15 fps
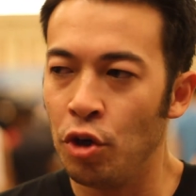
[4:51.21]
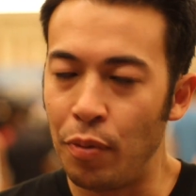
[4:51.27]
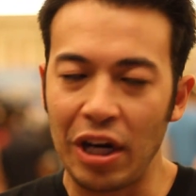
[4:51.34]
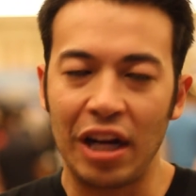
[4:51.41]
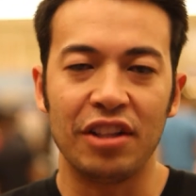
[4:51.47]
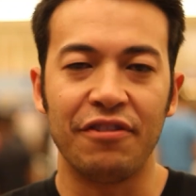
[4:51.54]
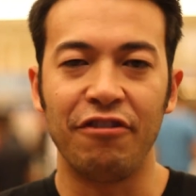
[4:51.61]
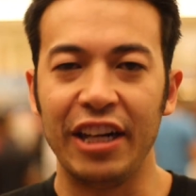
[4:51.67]
put
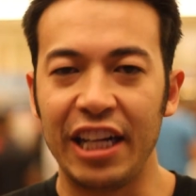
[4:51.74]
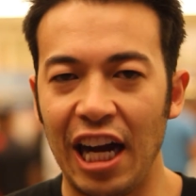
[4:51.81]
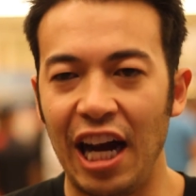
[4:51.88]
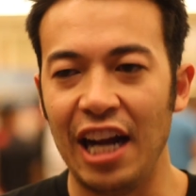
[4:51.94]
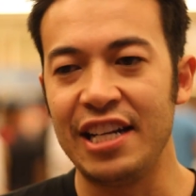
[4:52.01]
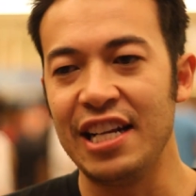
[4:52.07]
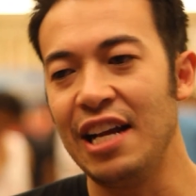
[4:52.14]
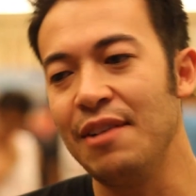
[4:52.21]
out the free
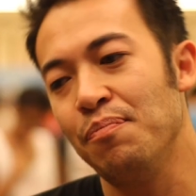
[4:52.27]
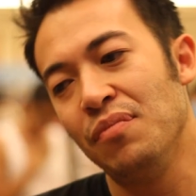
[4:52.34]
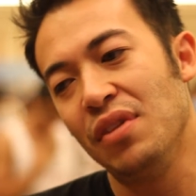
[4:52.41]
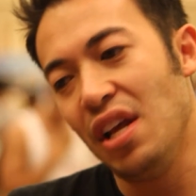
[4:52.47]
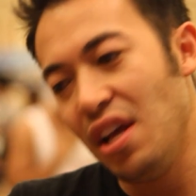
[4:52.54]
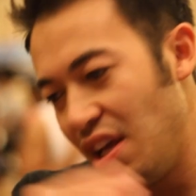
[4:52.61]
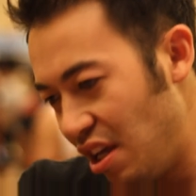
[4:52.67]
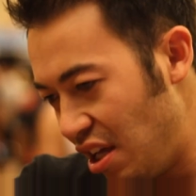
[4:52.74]
content,
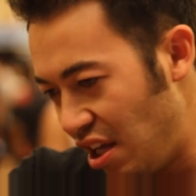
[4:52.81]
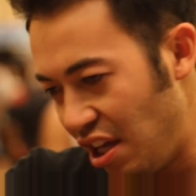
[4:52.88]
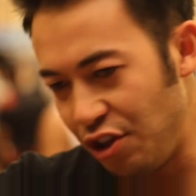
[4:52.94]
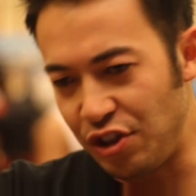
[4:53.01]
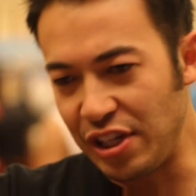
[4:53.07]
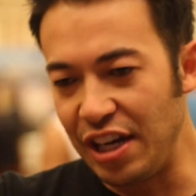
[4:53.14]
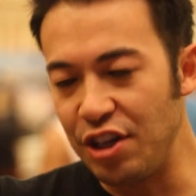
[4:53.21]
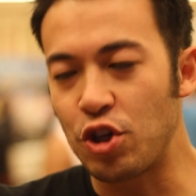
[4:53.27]
you
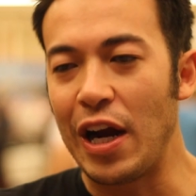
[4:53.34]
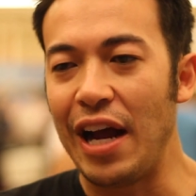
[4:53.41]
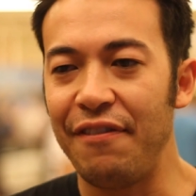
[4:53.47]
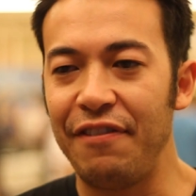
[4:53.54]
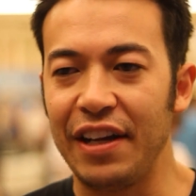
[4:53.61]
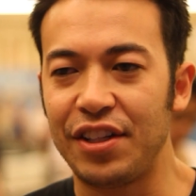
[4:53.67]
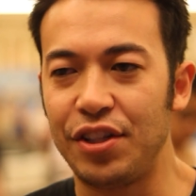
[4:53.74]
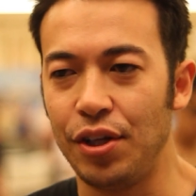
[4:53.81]
send
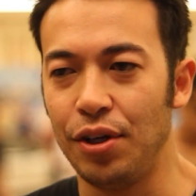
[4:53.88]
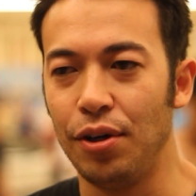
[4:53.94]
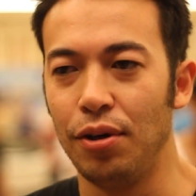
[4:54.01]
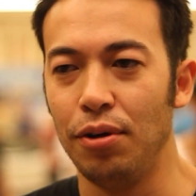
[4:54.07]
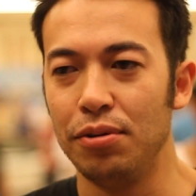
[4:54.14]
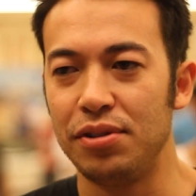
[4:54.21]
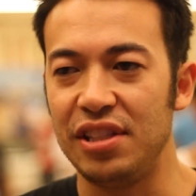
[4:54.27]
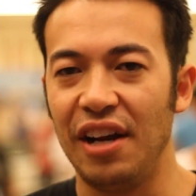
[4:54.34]
traffic
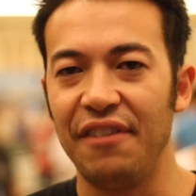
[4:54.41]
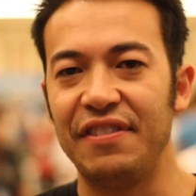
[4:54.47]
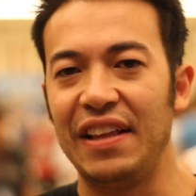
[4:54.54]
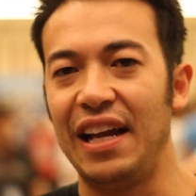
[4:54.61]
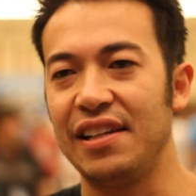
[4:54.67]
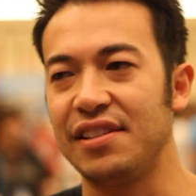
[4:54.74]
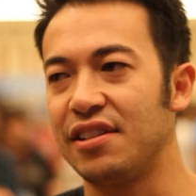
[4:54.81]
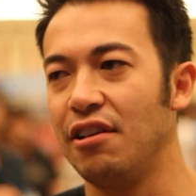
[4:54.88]
to stuff
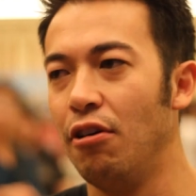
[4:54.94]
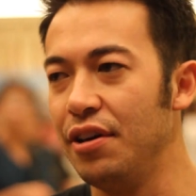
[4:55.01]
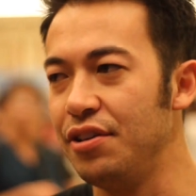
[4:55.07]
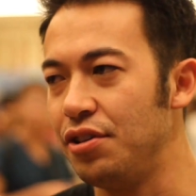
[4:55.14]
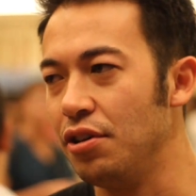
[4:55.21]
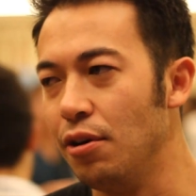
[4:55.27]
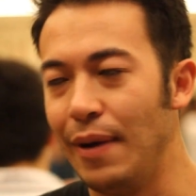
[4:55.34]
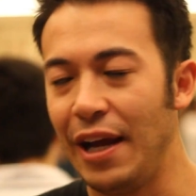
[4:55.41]
that is going
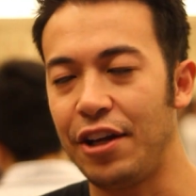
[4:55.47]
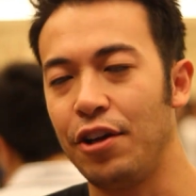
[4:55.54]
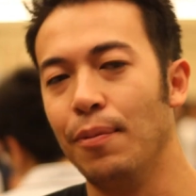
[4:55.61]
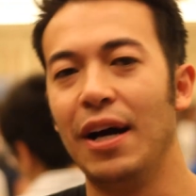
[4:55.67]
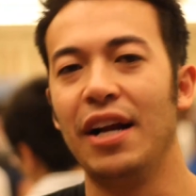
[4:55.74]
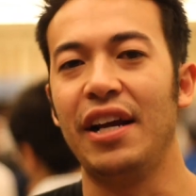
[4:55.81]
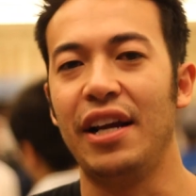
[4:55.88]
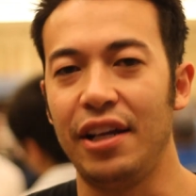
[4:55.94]
to make you
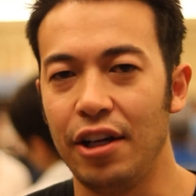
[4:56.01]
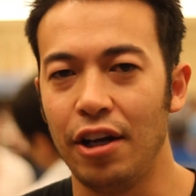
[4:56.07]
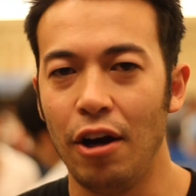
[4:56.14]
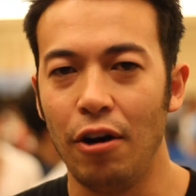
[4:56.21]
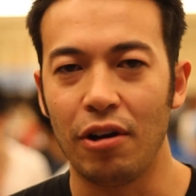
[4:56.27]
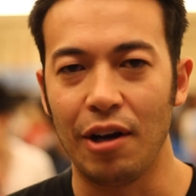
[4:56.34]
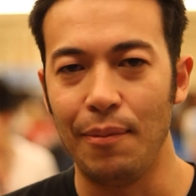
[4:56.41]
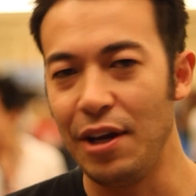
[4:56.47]
money, you
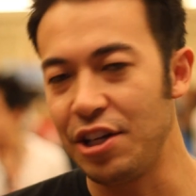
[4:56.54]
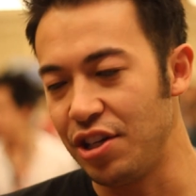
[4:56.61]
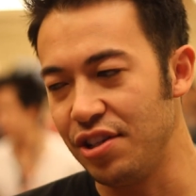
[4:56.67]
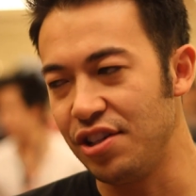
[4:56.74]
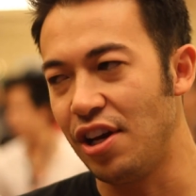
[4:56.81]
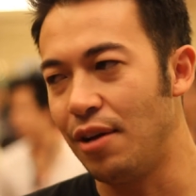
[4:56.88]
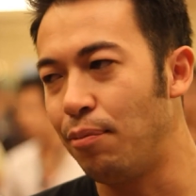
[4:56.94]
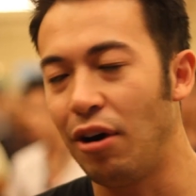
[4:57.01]
know,
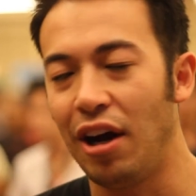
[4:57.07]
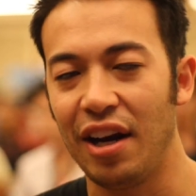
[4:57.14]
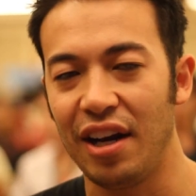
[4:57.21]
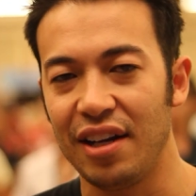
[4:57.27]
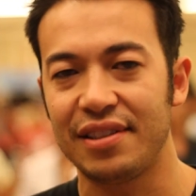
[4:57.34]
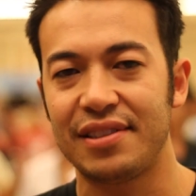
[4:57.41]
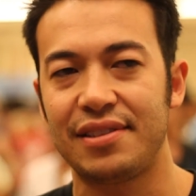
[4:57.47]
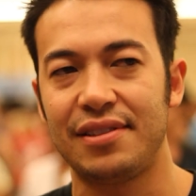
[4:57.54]
commissions on
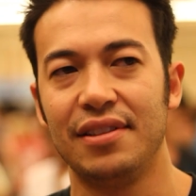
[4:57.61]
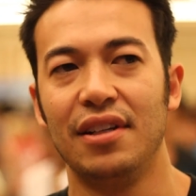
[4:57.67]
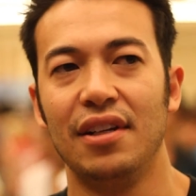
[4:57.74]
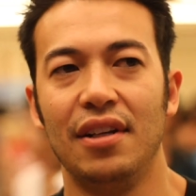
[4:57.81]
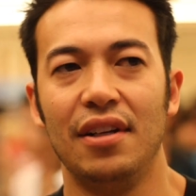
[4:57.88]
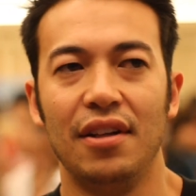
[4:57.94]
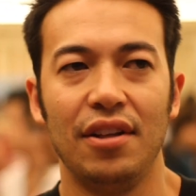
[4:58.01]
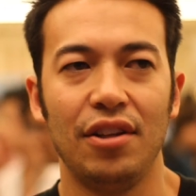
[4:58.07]
products
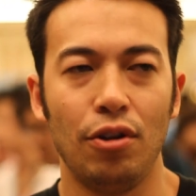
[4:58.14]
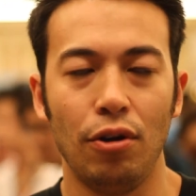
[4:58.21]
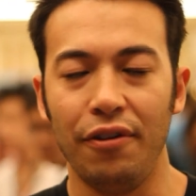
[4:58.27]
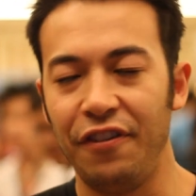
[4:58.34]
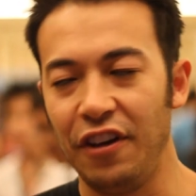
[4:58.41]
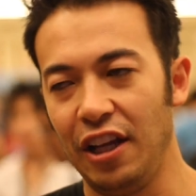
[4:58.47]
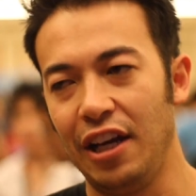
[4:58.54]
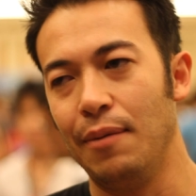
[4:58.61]
through
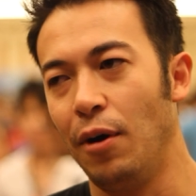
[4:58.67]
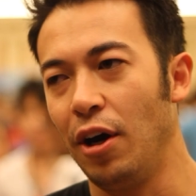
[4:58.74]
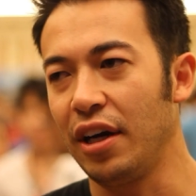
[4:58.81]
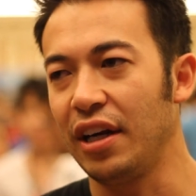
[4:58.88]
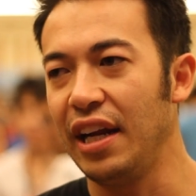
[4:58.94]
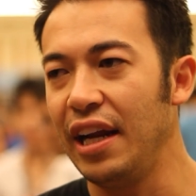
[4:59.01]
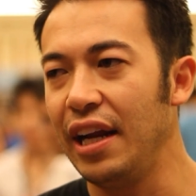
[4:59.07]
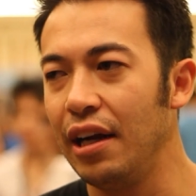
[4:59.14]
affiliate
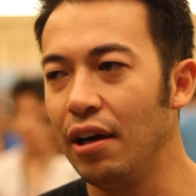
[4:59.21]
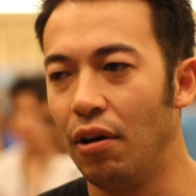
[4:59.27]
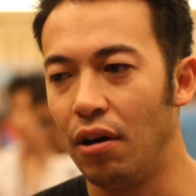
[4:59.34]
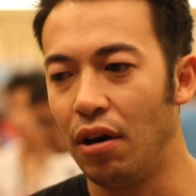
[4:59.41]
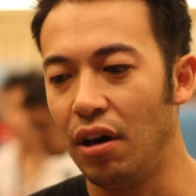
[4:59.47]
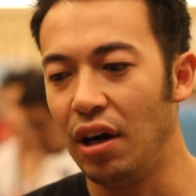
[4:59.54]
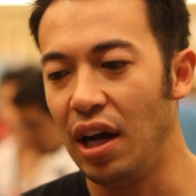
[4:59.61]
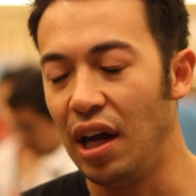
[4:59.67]
marketing
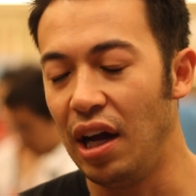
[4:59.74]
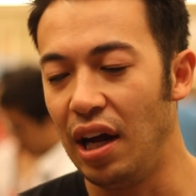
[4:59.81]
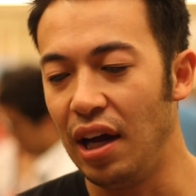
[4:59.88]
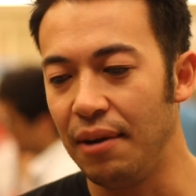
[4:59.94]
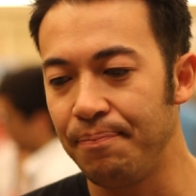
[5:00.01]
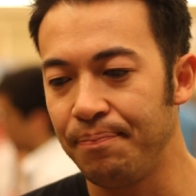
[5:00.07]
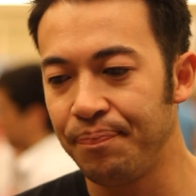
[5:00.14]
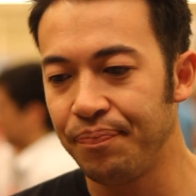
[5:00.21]
or,
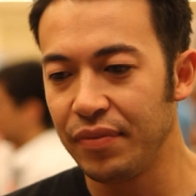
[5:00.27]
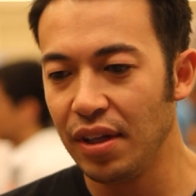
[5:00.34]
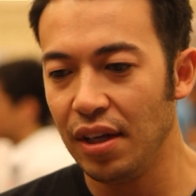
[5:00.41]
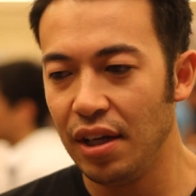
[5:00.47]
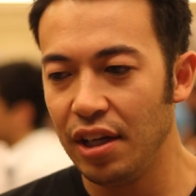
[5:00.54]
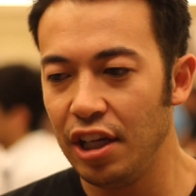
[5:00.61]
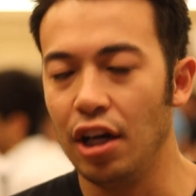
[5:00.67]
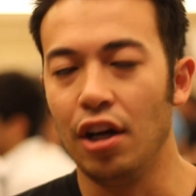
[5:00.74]

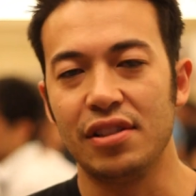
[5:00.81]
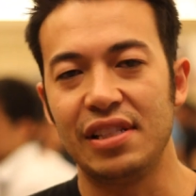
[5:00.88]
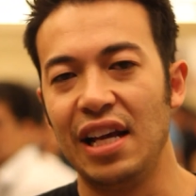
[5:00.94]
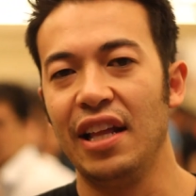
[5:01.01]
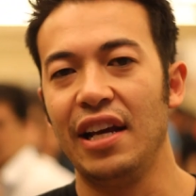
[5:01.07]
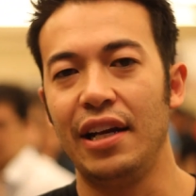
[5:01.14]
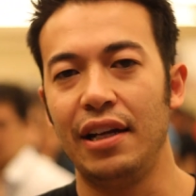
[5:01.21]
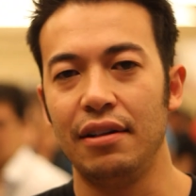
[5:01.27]
you know,
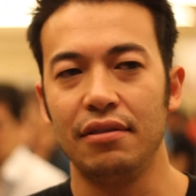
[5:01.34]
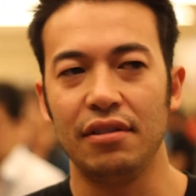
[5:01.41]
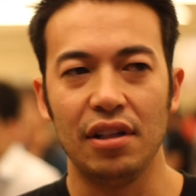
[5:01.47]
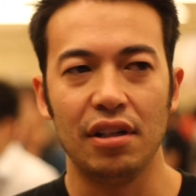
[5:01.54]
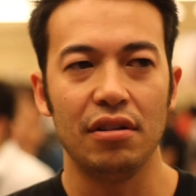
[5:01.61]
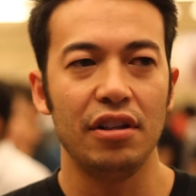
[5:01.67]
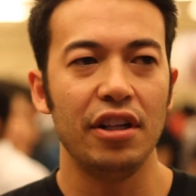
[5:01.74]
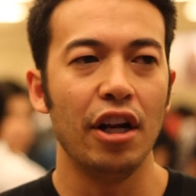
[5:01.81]
selling,
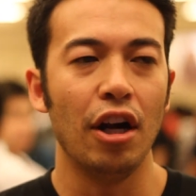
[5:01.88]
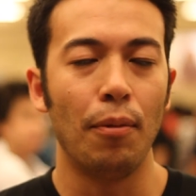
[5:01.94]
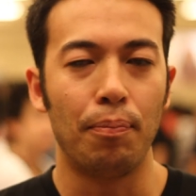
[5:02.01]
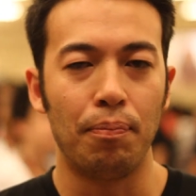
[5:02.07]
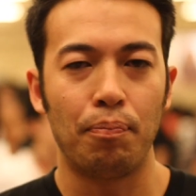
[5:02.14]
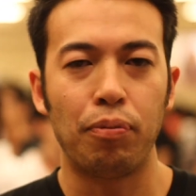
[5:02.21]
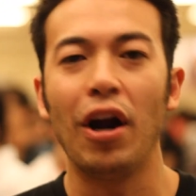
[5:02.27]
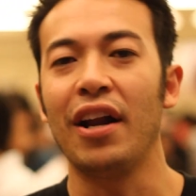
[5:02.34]
you know,
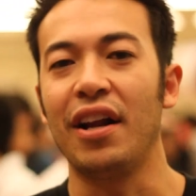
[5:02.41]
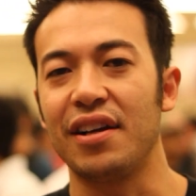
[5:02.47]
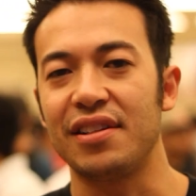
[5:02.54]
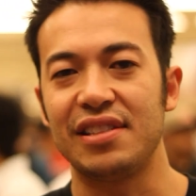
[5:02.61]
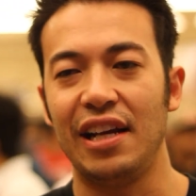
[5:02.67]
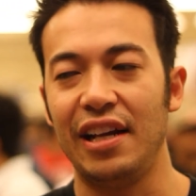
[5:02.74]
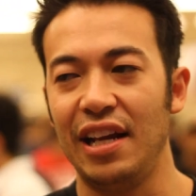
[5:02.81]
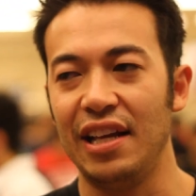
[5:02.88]
products.
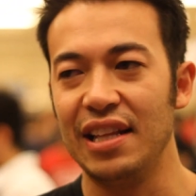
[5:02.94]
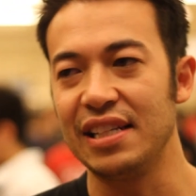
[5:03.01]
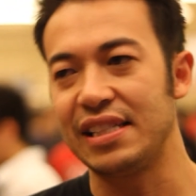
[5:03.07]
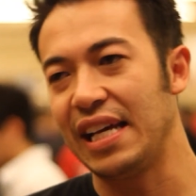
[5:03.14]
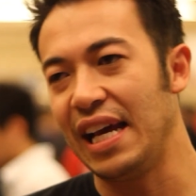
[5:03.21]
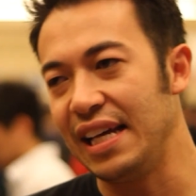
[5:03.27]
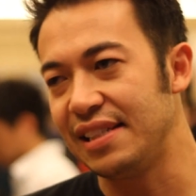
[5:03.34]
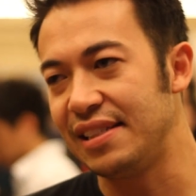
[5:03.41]
In this
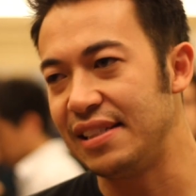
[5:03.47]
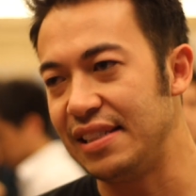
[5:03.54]
case,